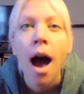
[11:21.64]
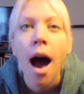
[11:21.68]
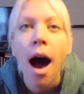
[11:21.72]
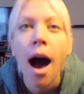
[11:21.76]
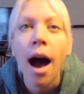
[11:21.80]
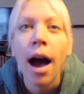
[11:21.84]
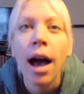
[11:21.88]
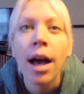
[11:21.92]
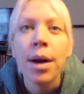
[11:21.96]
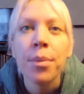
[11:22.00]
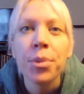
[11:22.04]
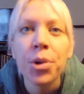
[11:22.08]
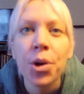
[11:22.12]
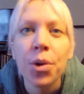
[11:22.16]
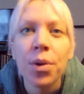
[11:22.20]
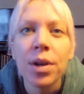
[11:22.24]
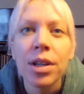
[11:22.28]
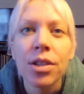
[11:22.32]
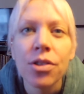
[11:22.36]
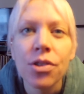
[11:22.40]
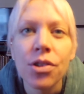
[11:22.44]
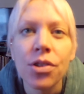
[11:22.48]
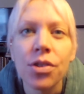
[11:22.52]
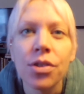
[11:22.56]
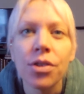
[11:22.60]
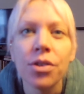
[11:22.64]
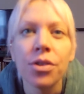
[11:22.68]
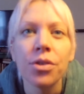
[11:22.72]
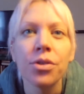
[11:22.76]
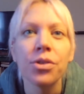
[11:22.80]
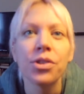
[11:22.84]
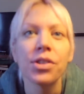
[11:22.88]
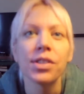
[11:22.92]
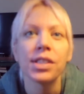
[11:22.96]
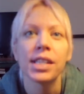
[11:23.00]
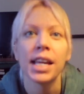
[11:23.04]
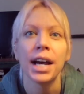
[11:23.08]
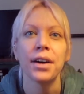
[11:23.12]
I'm going to
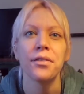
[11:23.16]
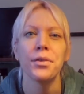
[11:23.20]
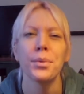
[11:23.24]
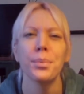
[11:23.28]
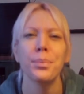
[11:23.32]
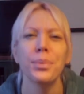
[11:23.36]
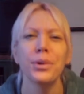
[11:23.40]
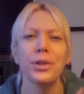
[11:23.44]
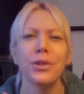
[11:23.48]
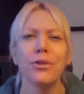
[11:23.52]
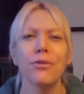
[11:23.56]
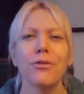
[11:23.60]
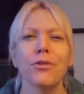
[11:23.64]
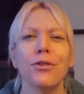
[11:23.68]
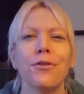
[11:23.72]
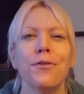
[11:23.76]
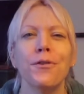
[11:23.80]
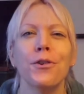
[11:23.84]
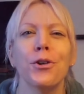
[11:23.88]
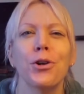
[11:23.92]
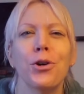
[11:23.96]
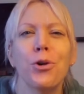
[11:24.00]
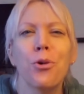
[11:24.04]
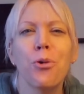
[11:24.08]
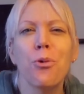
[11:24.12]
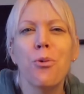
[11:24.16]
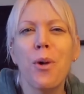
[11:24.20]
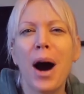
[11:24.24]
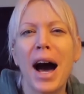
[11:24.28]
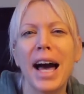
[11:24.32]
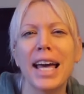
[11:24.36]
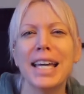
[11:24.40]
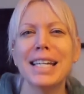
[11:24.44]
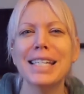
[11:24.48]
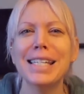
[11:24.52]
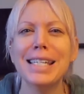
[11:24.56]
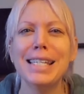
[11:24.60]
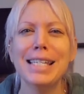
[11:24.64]
just have a beautiful,
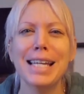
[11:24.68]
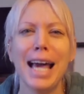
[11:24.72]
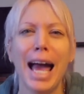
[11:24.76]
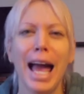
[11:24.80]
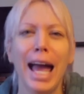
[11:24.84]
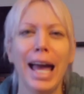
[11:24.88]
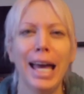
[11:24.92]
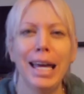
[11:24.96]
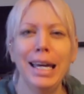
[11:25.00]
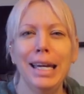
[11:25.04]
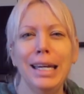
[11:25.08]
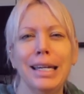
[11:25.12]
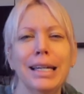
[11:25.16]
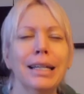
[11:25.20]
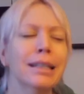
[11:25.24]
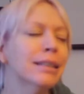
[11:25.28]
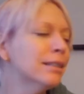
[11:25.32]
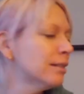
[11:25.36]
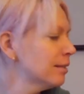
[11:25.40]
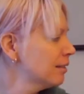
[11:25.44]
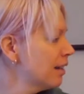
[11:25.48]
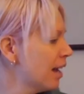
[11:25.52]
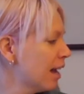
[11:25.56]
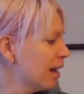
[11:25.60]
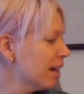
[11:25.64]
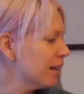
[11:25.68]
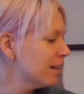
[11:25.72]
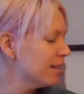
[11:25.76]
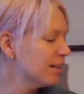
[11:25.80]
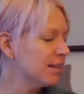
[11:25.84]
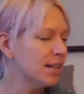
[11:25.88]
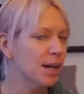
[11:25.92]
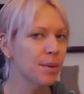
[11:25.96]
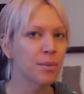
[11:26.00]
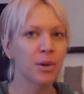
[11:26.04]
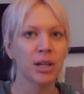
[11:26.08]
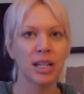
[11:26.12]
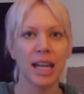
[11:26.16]
quiet day, and
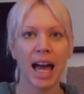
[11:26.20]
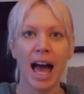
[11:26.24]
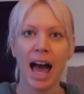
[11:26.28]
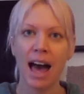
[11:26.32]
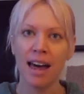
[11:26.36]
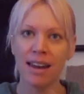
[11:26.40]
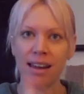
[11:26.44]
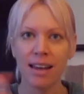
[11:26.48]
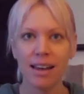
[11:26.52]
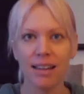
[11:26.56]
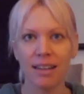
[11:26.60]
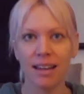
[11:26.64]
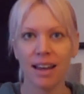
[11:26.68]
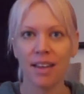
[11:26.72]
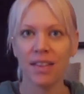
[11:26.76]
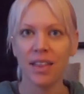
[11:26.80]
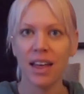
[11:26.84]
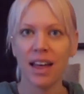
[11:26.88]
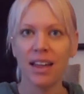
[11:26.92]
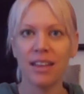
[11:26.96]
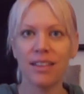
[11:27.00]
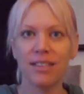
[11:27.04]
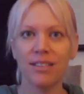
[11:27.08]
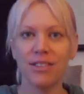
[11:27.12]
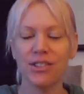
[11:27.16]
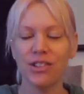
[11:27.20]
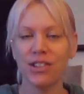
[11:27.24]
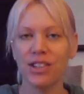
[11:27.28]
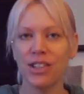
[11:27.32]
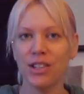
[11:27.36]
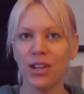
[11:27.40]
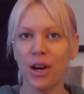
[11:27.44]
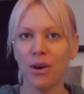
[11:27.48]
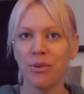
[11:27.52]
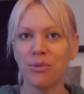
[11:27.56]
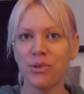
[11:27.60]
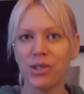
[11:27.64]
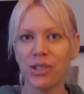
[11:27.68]
I'm gonna edit and then, you
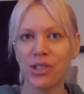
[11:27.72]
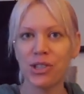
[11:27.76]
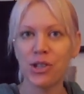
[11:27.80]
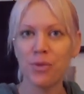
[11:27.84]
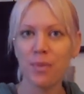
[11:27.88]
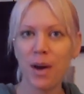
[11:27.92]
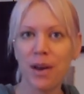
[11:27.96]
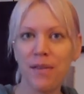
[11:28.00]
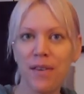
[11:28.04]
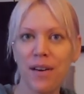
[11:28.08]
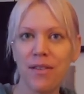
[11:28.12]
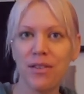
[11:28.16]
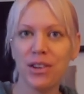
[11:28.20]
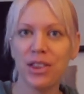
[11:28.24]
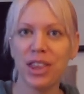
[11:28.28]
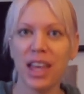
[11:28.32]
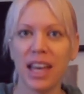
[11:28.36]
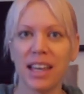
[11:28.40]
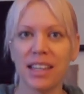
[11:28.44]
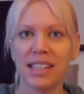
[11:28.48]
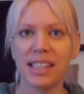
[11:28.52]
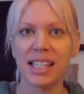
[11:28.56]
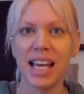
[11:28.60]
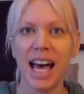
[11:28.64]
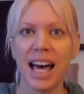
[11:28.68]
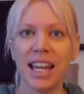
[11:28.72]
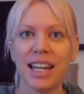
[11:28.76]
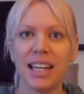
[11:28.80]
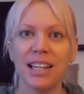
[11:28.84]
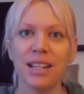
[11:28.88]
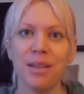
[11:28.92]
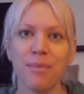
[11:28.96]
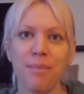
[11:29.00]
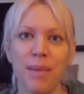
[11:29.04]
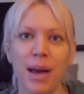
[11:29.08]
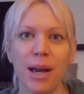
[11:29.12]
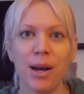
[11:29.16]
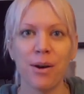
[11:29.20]
know, just do my favorite things, edit
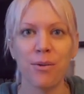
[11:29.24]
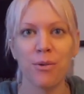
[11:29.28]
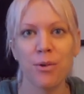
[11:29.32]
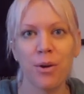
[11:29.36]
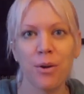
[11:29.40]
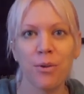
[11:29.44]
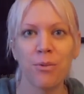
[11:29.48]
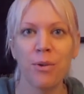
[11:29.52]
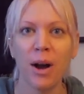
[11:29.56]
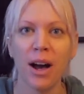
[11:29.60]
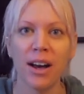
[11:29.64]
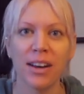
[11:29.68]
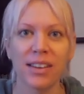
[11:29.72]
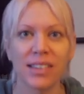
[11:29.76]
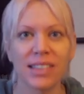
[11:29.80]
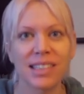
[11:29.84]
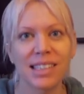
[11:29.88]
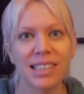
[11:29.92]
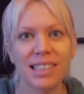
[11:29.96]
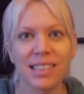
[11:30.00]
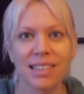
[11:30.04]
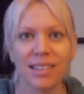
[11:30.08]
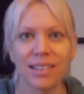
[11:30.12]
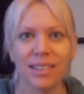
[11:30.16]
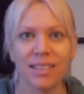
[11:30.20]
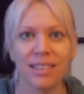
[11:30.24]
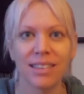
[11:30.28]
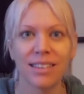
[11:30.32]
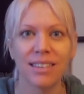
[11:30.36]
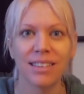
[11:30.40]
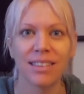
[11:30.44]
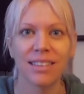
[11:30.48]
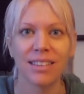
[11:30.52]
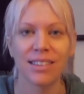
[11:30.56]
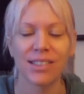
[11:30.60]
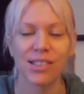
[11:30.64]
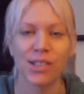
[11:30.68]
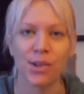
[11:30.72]
and make rugs
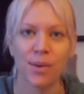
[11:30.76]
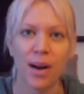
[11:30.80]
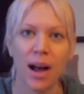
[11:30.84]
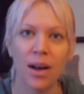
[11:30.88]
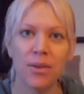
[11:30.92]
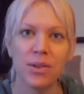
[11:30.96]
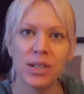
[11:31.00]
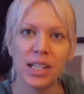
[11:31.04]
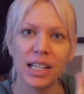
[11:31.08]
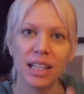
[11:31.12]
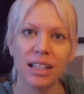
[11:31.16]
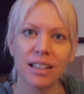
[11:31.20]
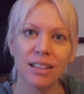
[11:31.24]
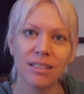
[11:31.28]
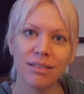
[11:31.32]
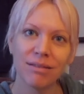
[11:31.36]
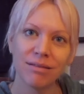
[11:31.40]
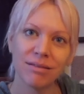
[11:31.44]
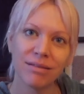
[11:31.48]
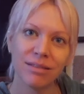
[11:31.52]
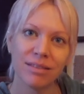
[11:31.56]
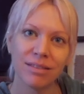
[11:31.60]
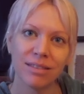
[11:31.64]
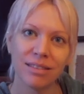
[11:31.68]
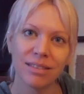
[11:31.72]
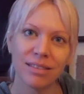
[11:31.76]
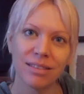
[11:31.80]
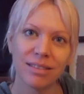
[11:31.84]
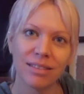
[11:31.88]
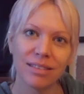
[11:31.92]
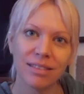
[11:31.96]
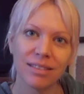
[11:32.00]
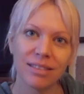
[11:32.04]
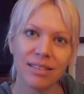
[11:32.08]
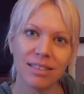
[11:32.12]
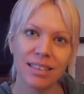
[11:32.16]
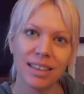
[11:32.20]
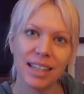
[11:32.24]

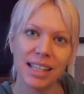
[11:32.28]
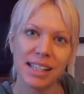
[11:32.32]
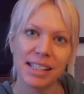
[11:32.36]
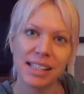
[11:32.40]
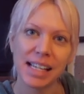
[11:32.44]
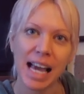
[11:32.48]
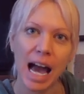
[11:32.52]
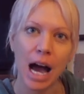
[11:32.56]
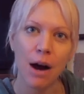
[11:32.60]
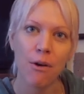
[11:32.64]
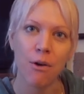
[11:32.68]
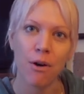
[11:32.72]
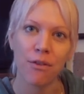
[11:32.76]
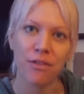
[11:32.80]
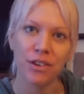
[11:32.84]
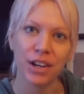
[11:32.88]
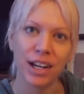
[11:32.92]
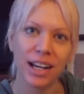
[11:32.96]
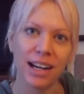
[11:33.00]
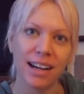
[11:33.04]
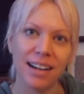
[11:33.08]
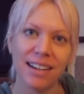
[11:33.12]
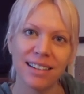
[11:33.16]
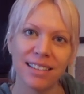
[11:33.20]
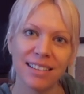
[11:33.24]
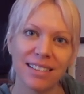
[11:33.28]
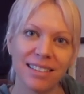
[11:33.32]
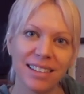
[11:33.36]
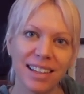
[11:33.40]
surrounding this cow over here.